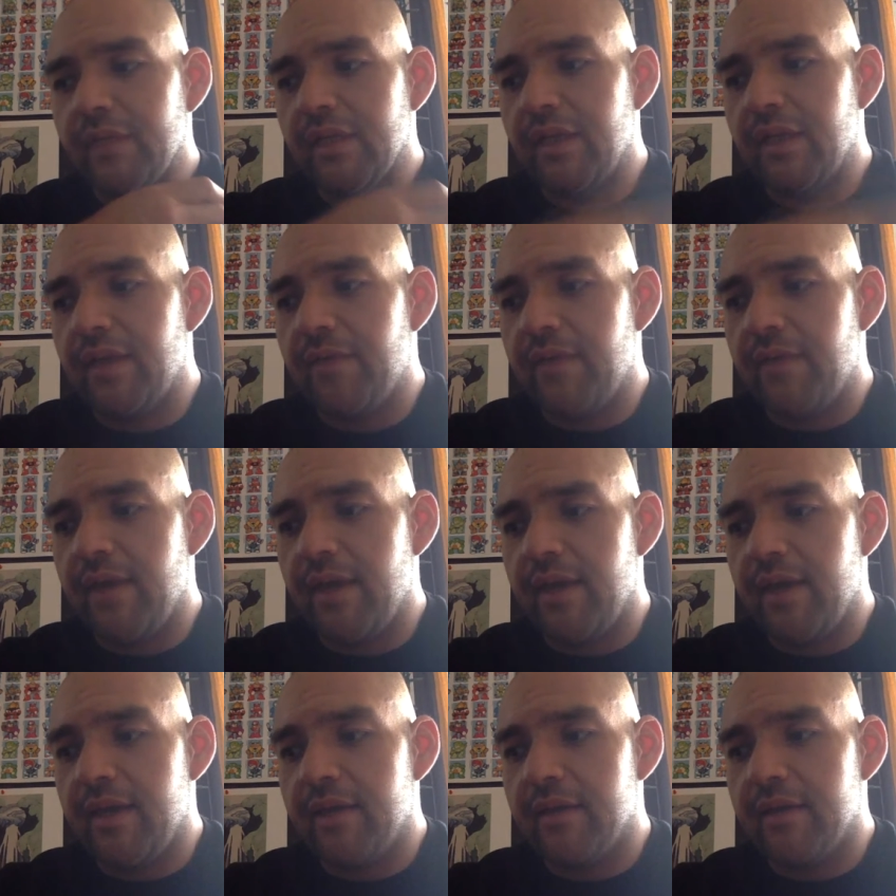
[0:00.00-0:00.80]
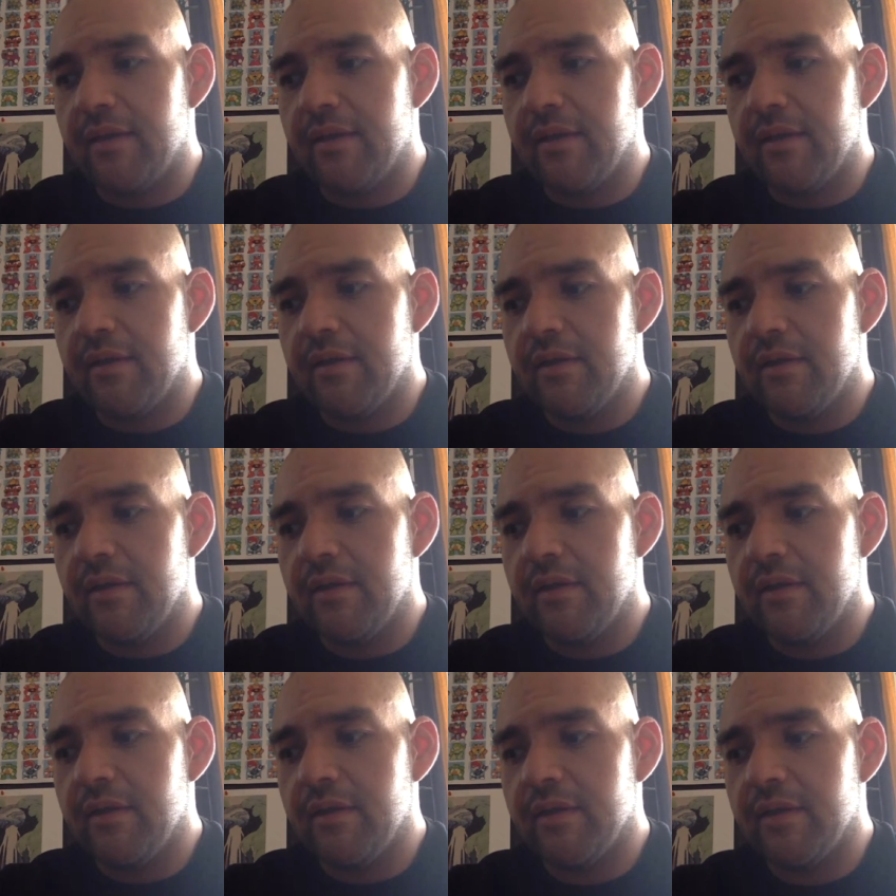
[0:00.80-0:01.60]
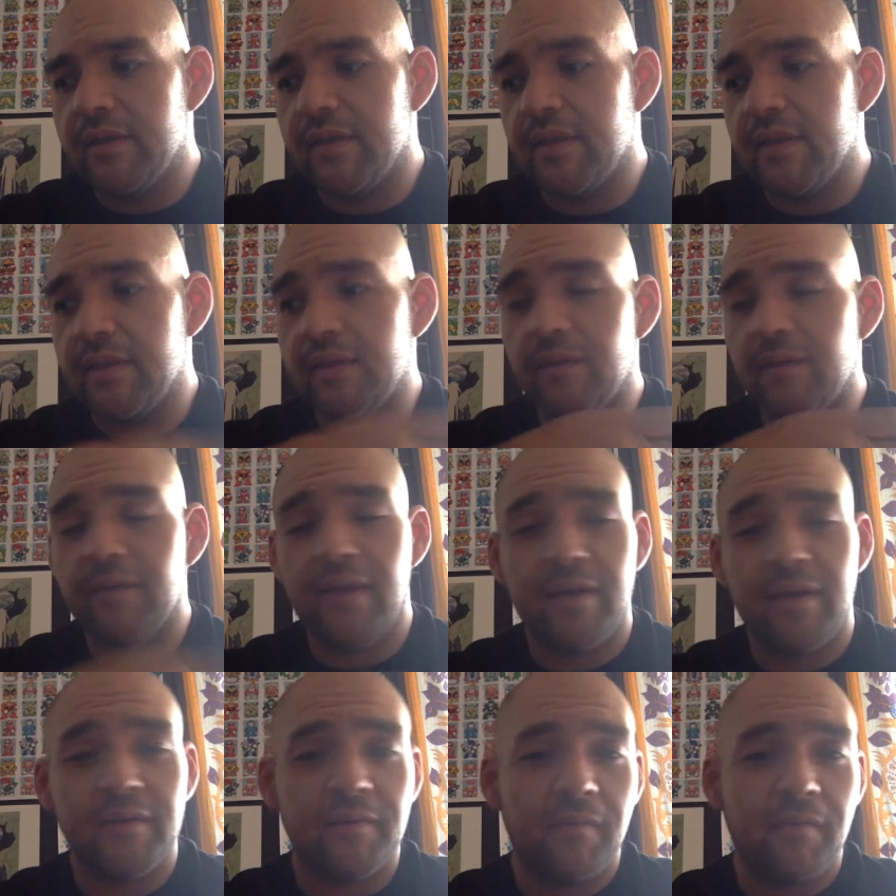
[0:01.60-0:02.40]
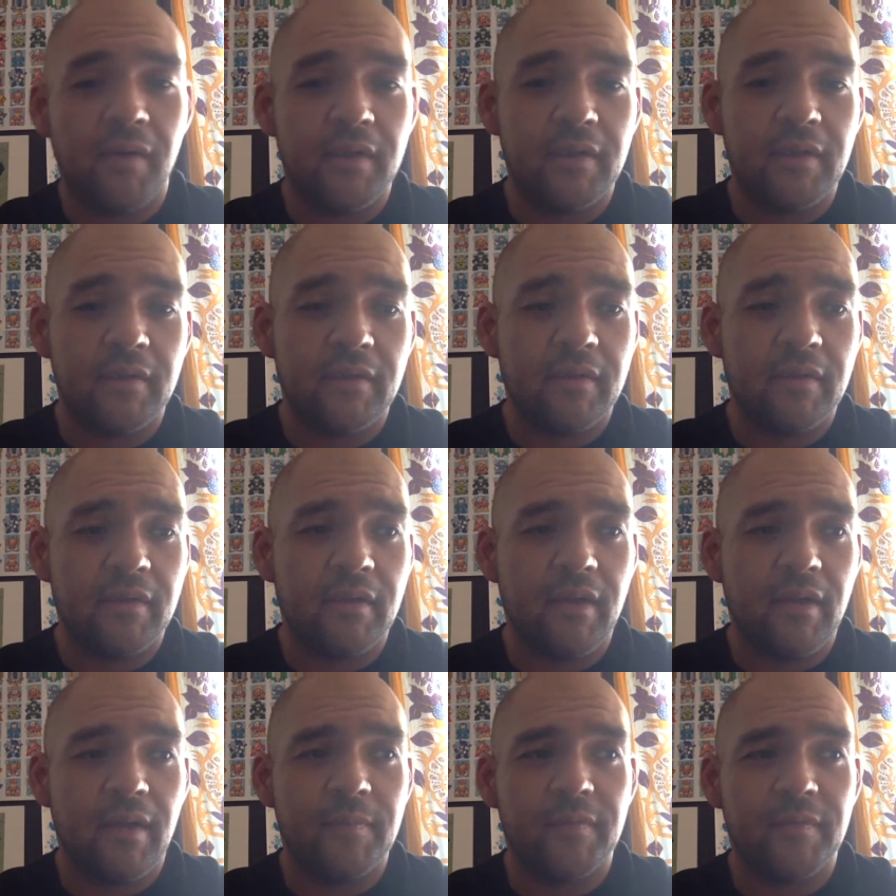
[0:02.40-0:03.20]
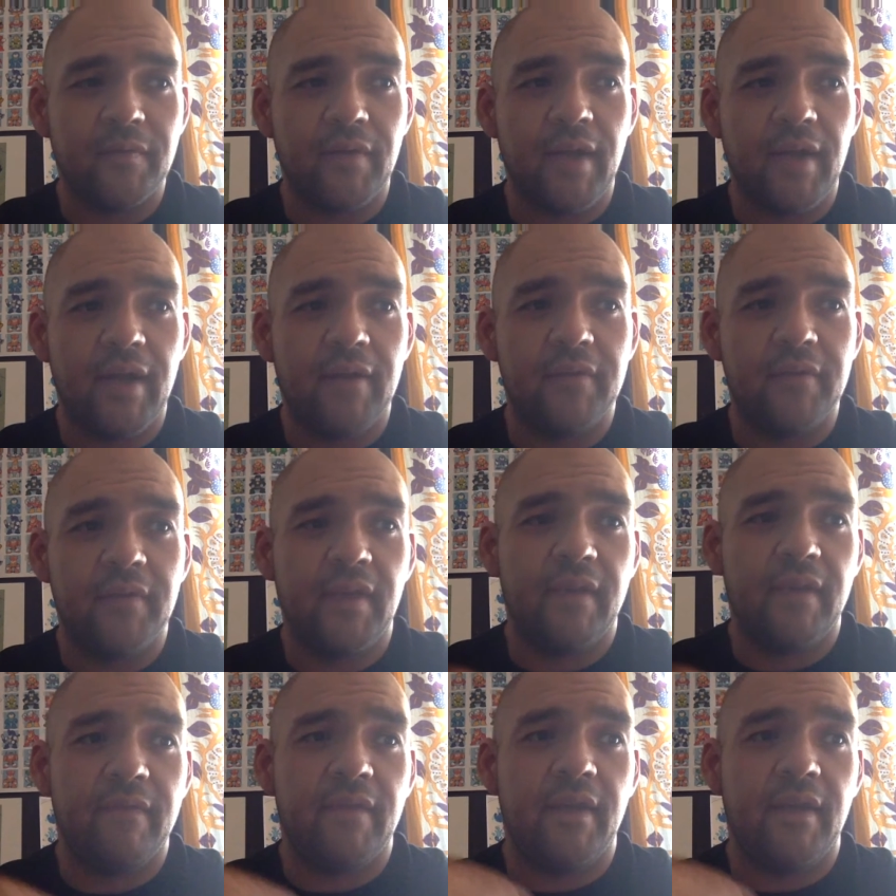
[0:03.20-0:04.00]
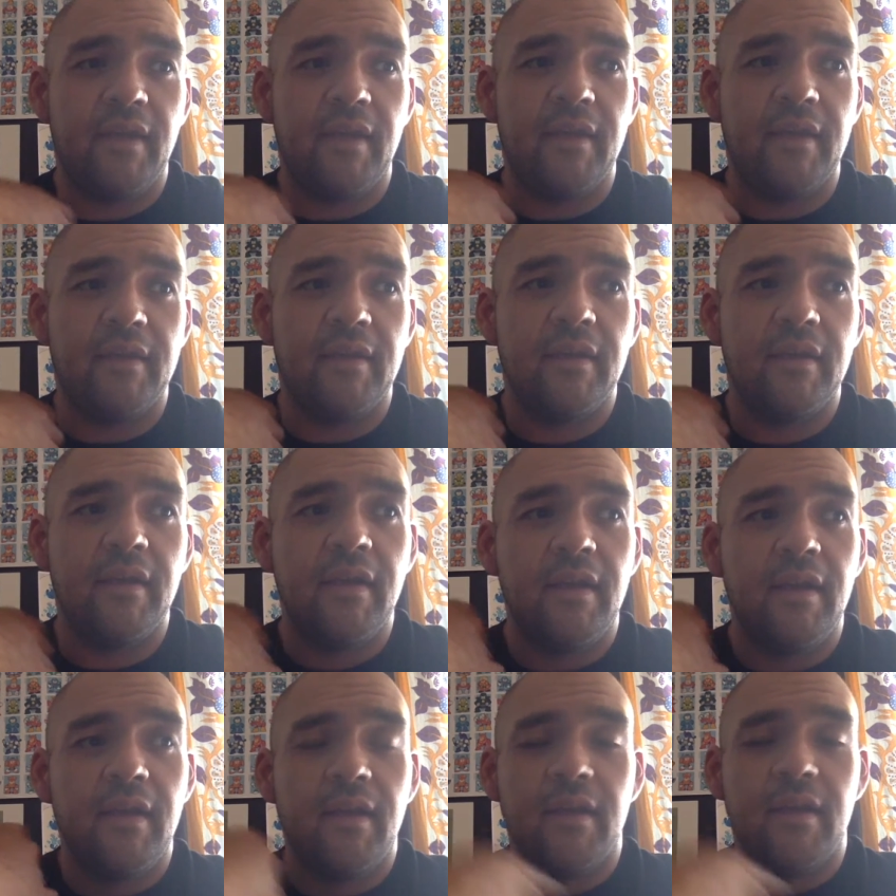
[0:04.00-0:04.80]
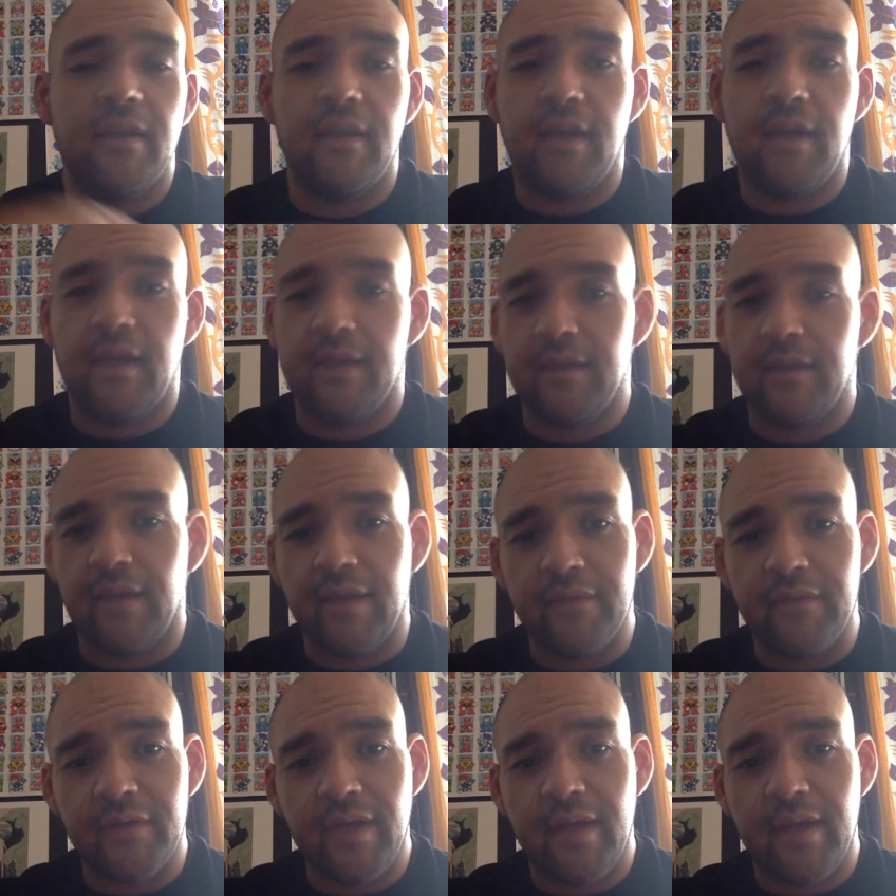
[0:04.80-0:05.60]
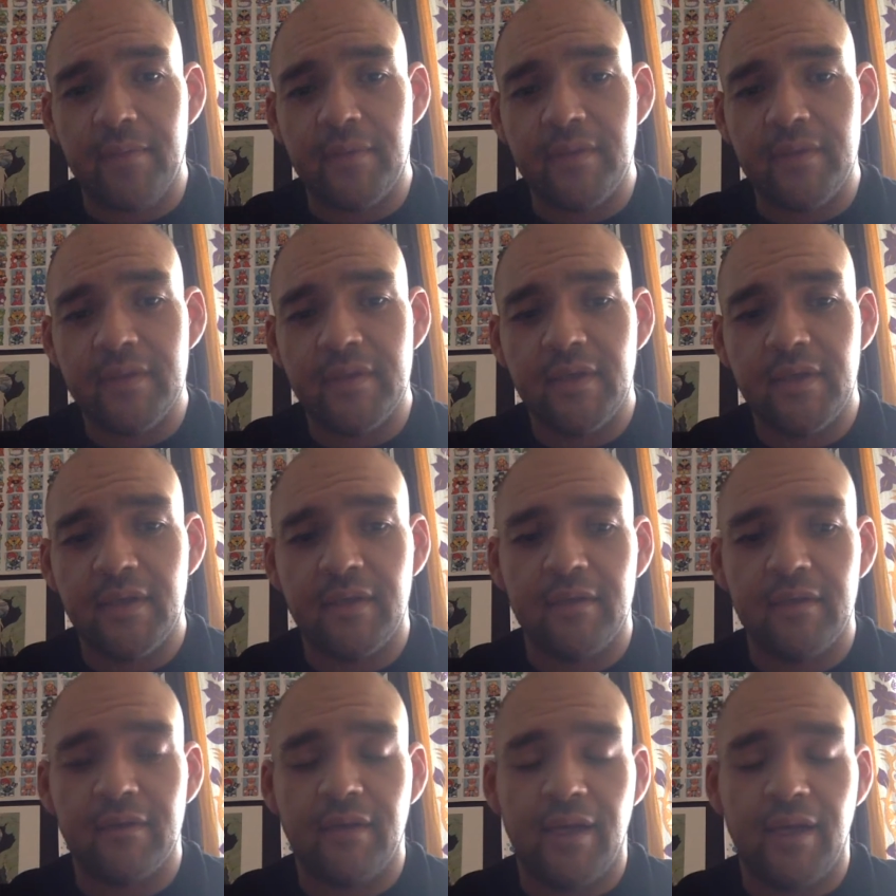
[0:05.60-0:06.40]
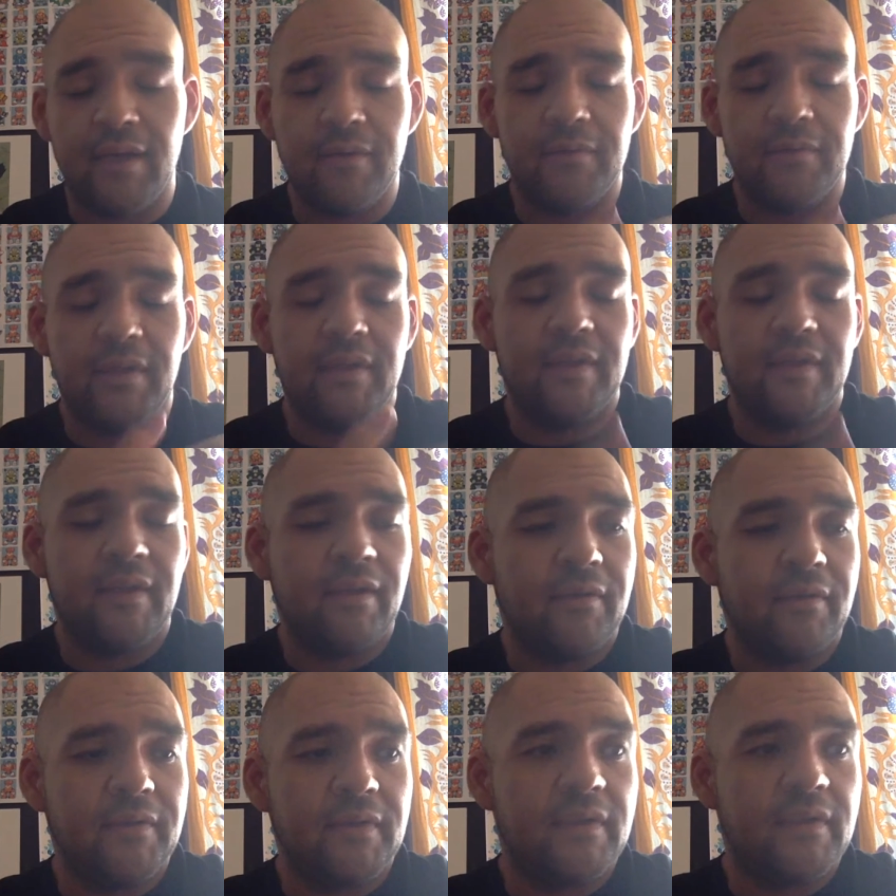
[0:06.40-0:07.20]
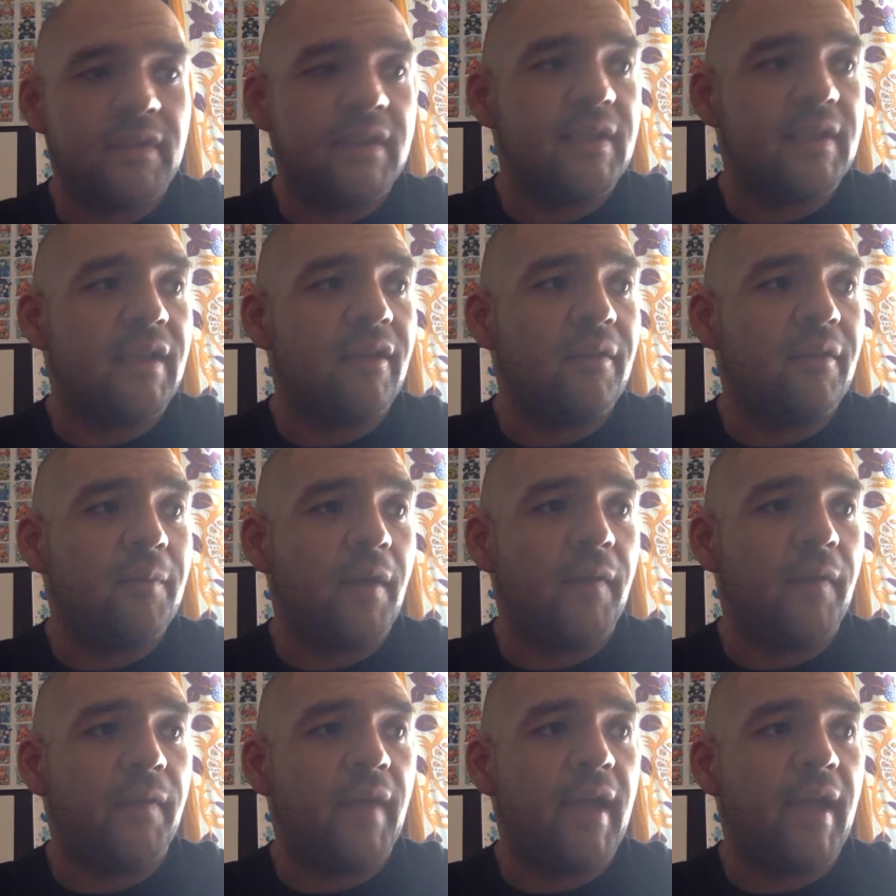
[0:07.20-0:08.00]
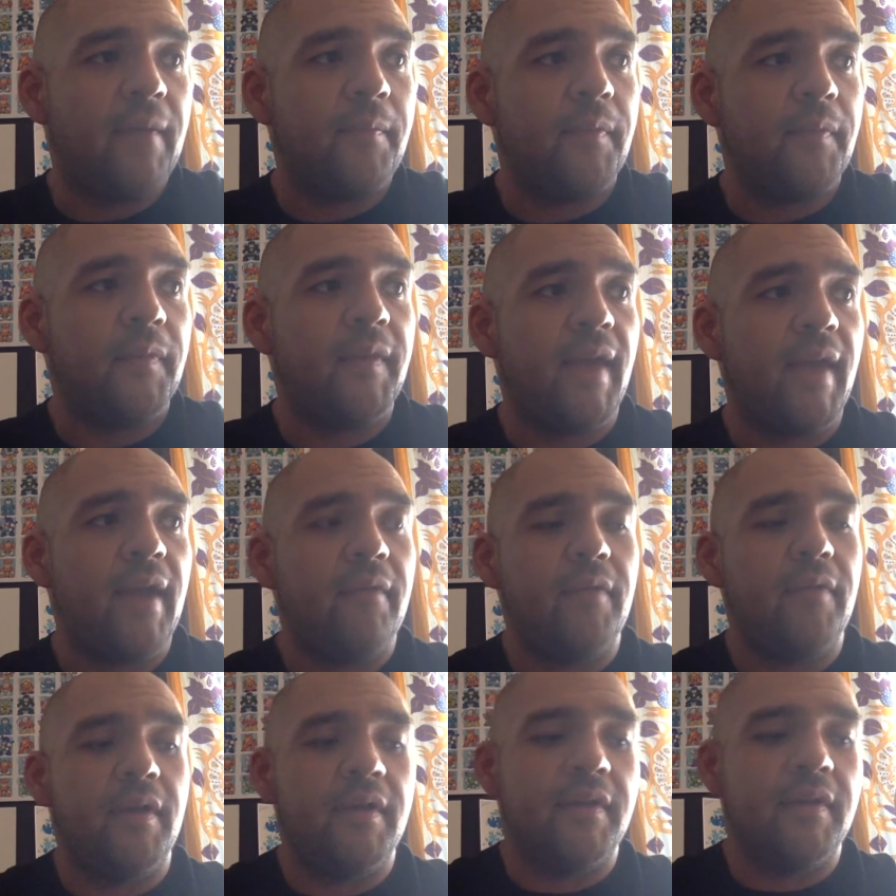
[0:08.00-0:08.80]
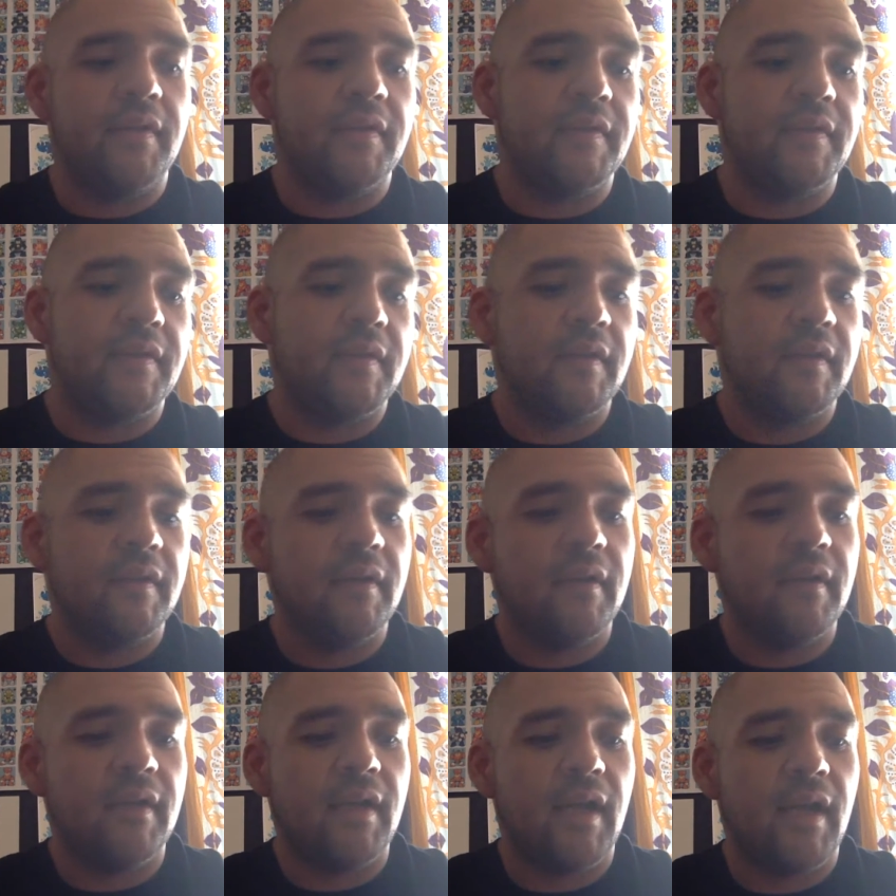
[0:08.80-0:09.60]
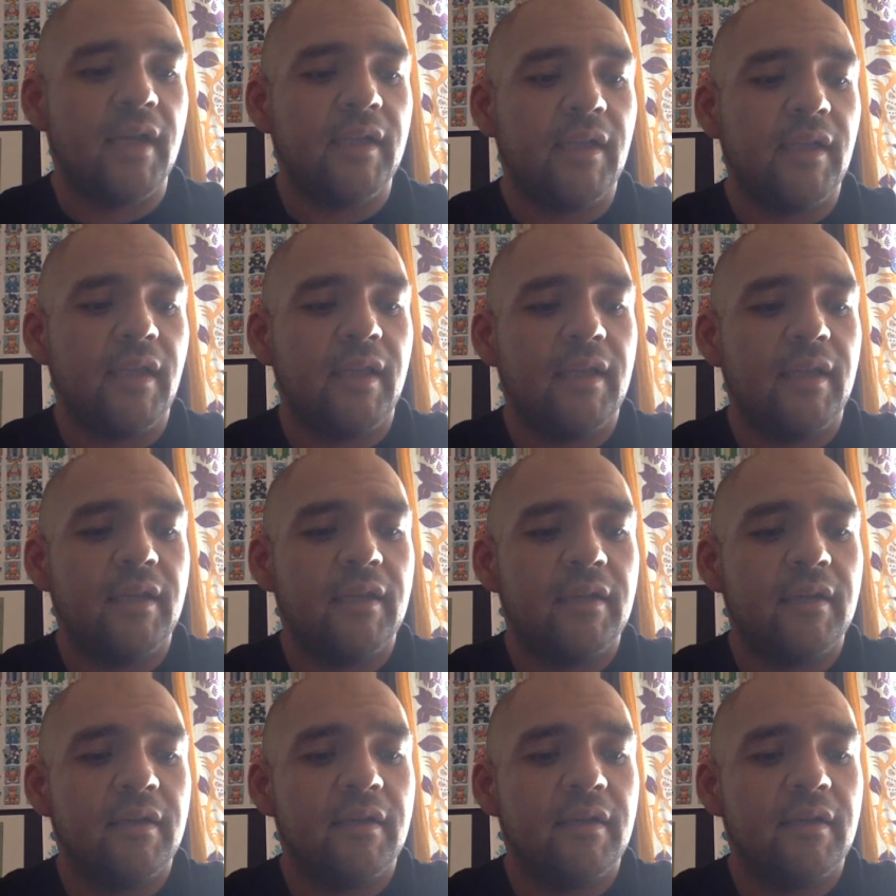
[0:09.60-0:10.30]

and then, let's see, 2001 comes around, and then 9/11 happens, and I don't need to go into detail about that, but that was kind of like